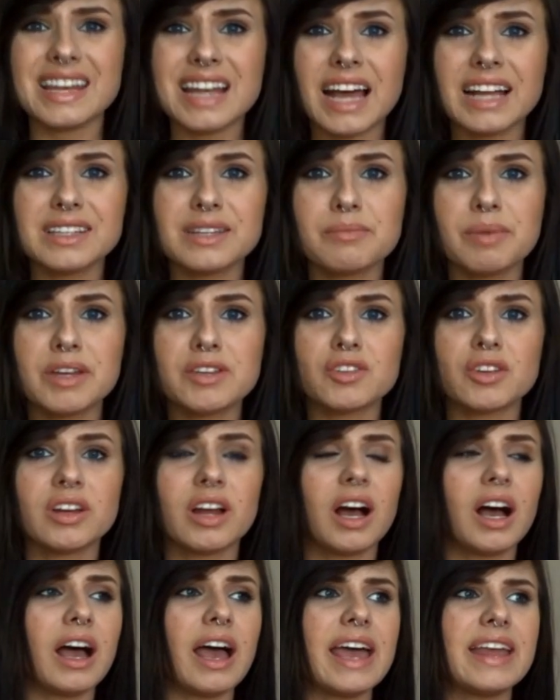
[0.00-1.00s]
Not to mention,
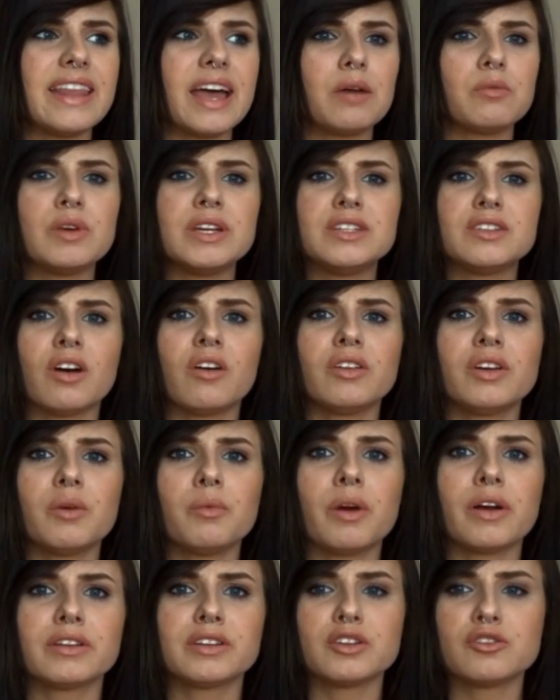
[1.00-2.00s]
uh, and that we don't know
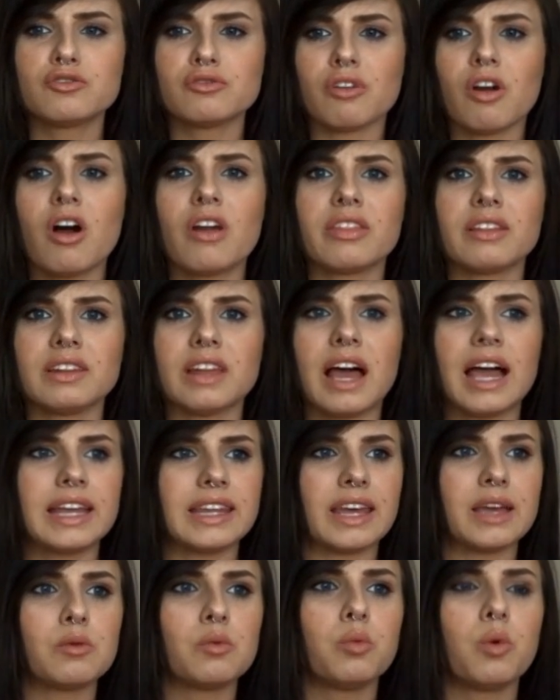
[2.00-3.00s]
where to draw the line,
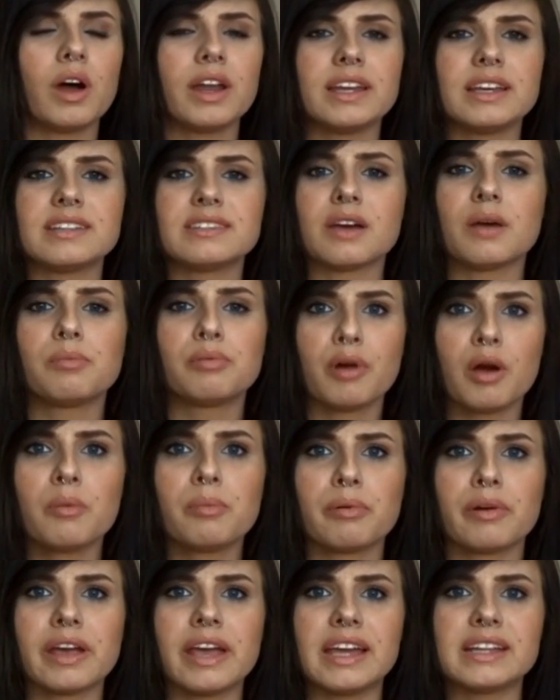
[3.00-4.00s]
like what is
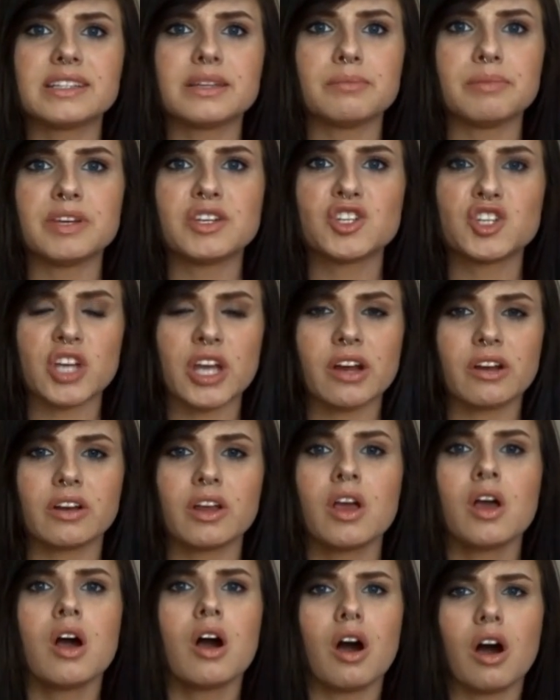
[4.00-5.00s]
appropriate to be
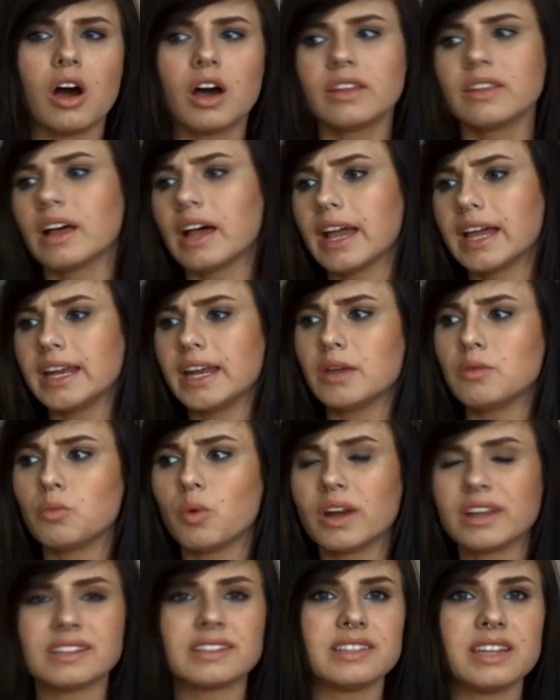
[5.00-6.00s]
shared online and
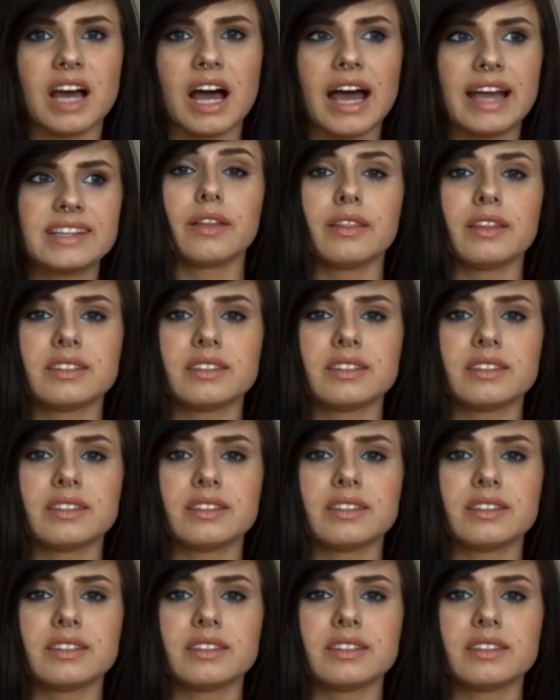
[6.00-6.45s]
what is not.